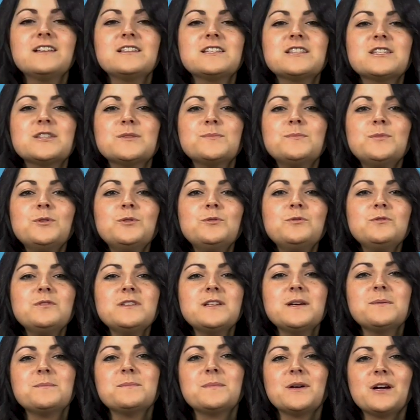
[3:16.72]
A small
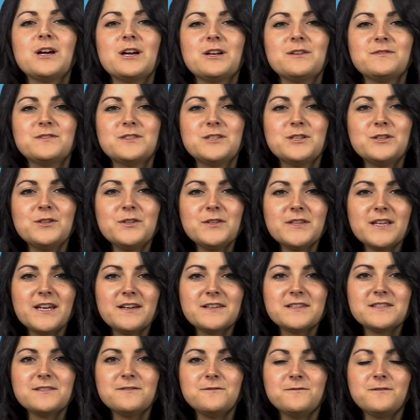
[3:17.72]
number of
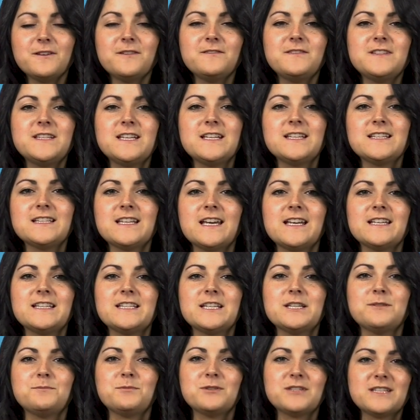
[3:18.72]
2015
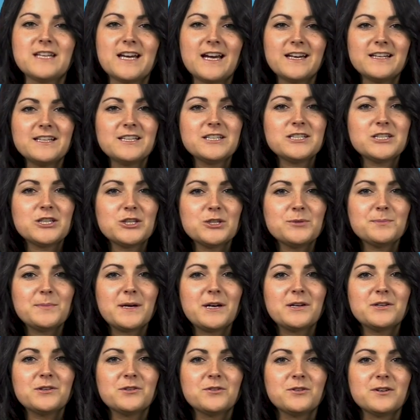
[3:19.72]
dated Britannia
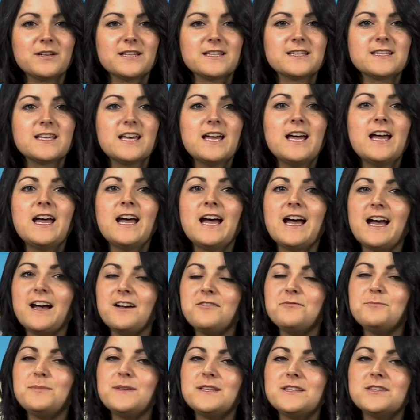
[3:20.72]
£2 coins
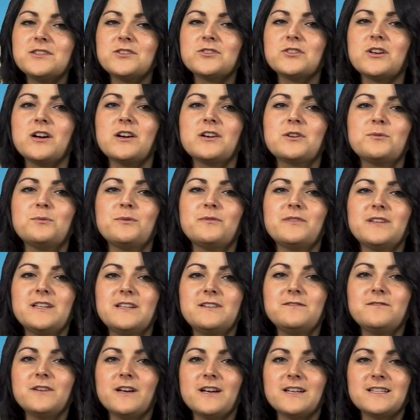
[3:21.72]
have been struck with an
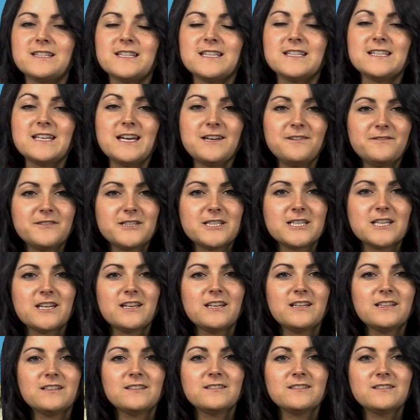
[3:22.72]
inverted effigy.